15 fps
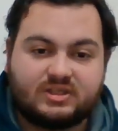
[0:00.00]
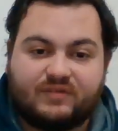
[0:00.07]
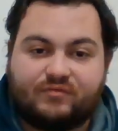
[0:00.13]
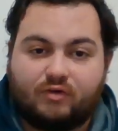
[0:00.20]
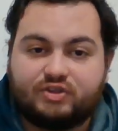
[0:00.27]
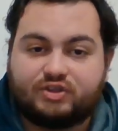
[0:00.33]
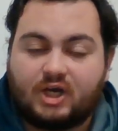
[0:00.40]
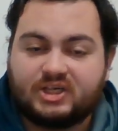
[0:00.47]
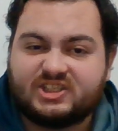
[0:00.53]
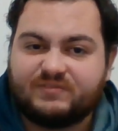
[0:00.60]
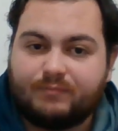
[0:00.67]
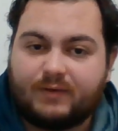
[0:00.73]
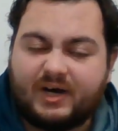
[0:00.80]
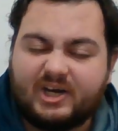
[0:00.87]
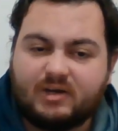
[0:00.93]
I thought Joseph
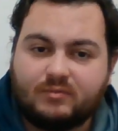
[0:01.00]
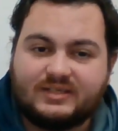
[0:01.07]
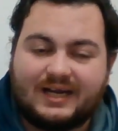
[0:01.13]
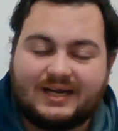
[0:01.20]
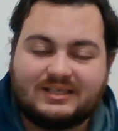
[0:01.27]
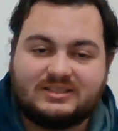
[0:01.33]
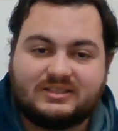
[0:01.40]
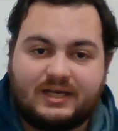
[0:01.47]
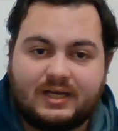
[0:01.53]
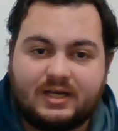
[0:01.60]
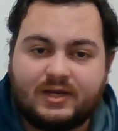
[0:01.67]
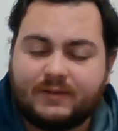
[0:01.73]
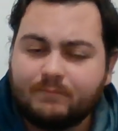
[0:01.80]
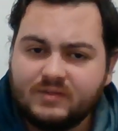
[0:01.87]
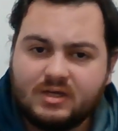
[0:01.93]
Marnie was
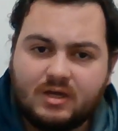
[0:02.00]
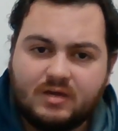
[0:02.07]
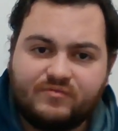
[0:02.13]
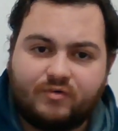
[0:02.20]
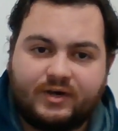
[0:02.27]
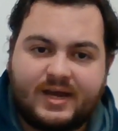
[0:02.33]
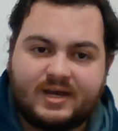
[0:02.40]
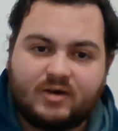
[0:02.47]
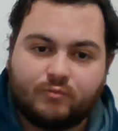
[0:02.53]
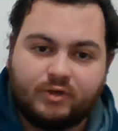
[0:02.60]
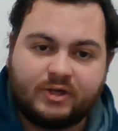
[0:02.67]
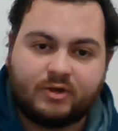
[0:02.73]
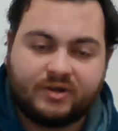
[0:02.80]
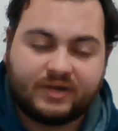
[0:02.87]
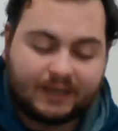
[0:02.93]
outstanding. Thought he had a really
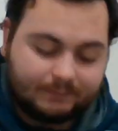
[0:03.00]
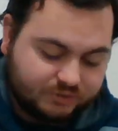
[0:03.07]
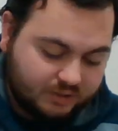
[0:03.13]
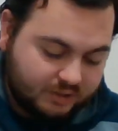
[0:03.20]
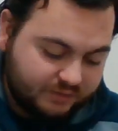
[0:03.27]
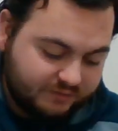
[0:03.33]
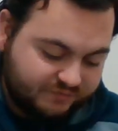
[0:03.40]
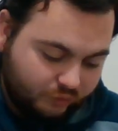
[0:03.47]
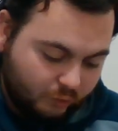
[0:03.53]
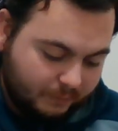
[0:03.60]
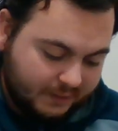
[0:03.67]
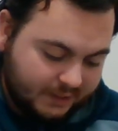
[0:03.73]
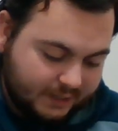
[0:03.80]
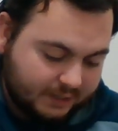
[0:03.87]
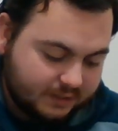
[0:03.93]
good game tonight at
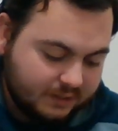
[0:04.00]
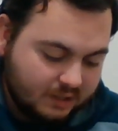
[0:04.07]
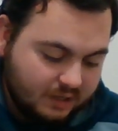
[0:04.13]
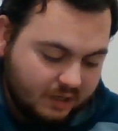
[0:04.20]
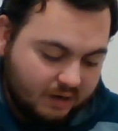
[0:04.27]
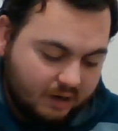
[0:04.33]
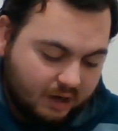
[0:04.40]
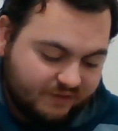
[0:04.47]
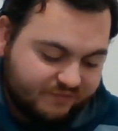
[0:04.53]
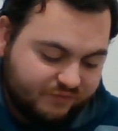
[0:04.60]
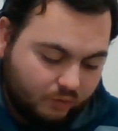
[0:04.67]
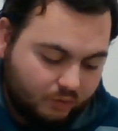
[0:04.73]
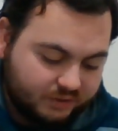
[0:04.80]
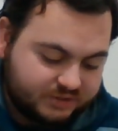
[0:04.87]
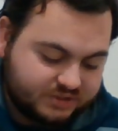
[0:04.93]
fullback. I
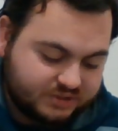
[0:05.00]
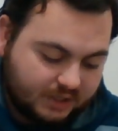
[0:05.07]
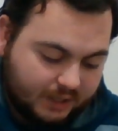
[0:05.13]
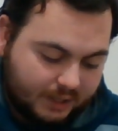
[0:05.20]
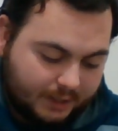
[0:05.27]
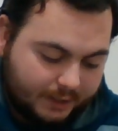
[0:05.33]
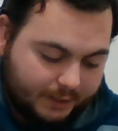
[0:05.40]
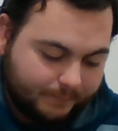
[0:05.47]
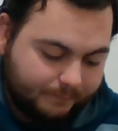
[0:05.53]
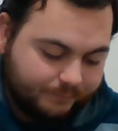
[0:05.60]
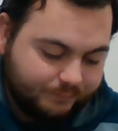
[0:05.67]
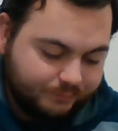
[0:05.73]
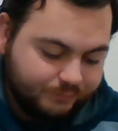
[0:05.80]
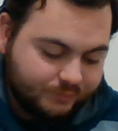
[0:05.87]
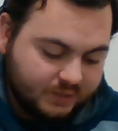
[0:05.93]
thought
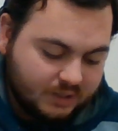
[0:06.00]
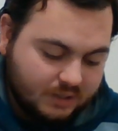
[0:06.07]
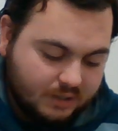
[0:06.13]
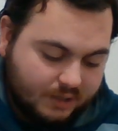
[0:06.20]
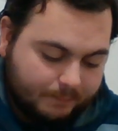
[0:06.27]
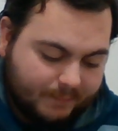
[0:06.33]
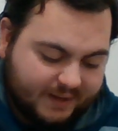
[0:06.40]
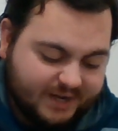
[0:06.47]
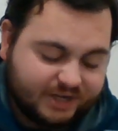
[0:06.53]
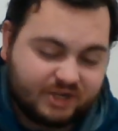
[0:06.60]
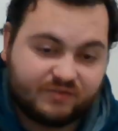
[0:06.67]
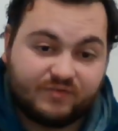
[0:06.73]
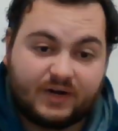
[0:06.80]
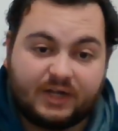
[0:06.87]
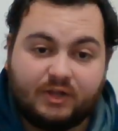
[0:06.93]
Matty
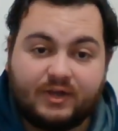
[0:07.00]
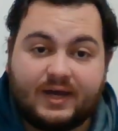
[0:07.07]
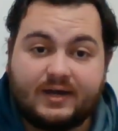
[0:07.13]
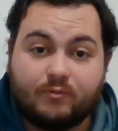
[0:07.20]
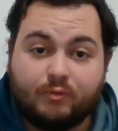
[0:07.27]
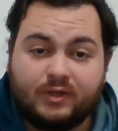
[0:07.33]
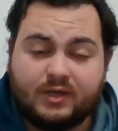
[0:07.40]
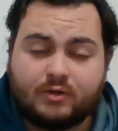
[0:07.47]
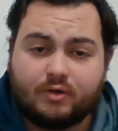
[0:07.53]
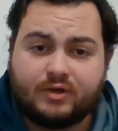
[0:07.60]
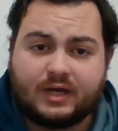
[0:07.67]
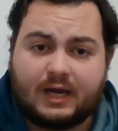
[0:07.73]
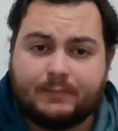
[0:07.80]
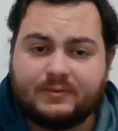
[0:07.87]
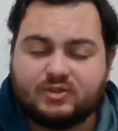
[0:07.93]
Cavalli had a really good
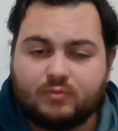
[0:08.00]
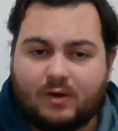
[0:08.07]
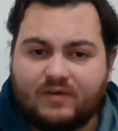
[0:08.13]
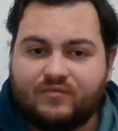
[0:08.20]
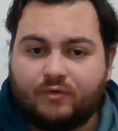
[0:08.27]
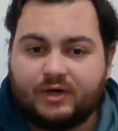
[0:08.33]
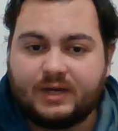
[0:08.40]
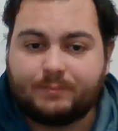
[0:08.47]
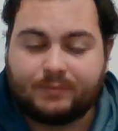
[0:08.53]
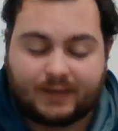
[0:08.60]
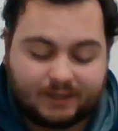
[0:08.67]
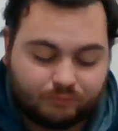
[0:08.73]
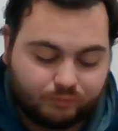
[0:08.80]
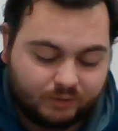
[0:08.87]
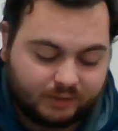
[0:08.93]
game as well. I thought he
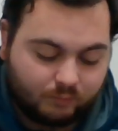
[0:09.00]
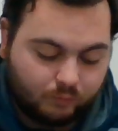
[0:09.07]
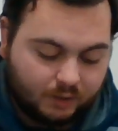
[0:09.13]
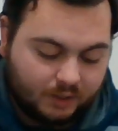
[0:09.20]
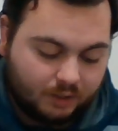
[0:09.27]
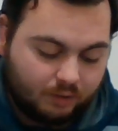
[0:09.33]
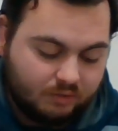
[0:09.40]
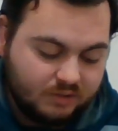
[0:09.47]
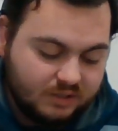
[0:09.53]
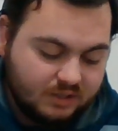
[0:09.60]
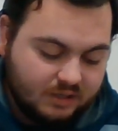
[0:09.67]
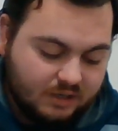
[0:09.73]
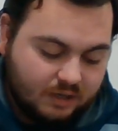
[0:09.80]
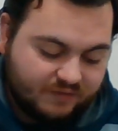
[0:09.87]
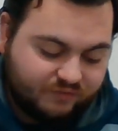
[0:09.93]
played really well.
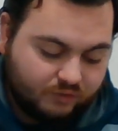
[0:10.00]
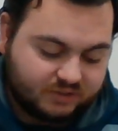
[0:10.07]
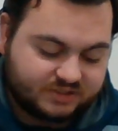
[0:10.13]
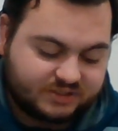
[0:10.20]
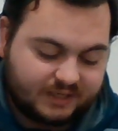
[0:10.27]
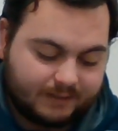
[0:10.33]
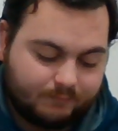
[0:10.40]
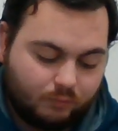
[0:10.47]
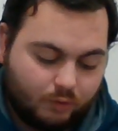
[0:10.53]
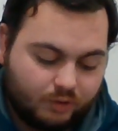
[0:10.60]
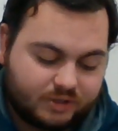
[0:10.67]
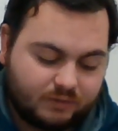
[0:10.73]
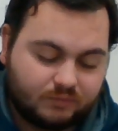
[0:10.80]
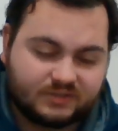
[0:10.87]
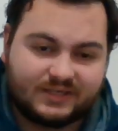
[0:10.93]
I thought Sam
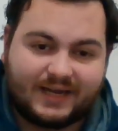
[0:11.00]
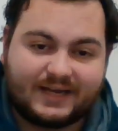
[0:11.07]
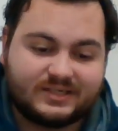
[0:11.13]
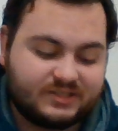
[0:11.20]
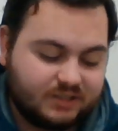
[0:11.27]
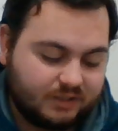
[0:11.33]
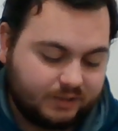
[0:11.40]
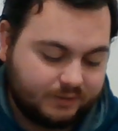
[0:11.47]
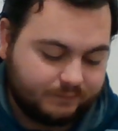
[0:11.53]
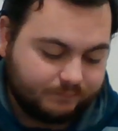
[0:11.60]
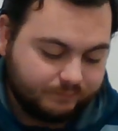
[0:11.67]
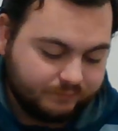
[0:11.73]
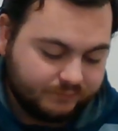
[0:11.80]
Walker was excellent.